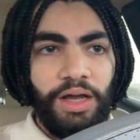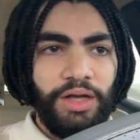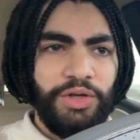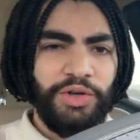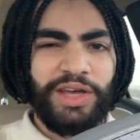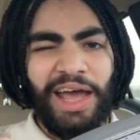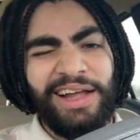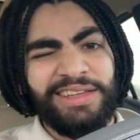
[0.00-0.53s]

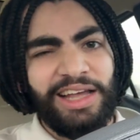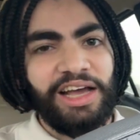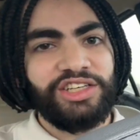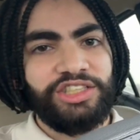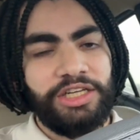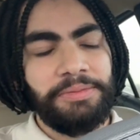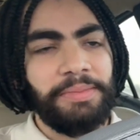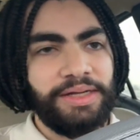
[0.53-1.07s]
you can't
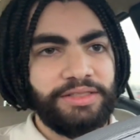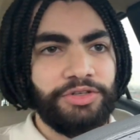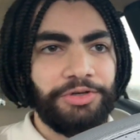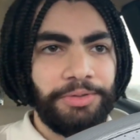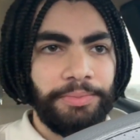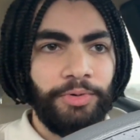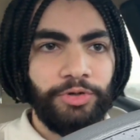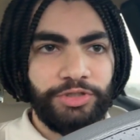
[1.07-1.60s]
actually master your
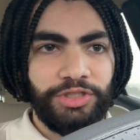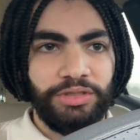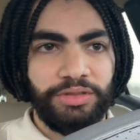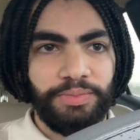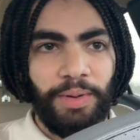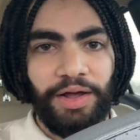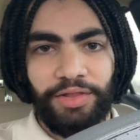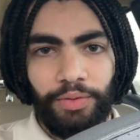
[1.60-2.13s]
emotions,
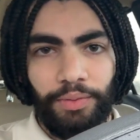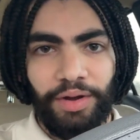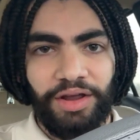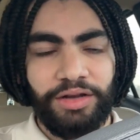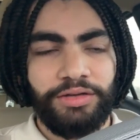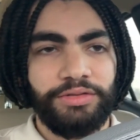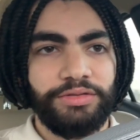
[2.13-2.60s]
by the way.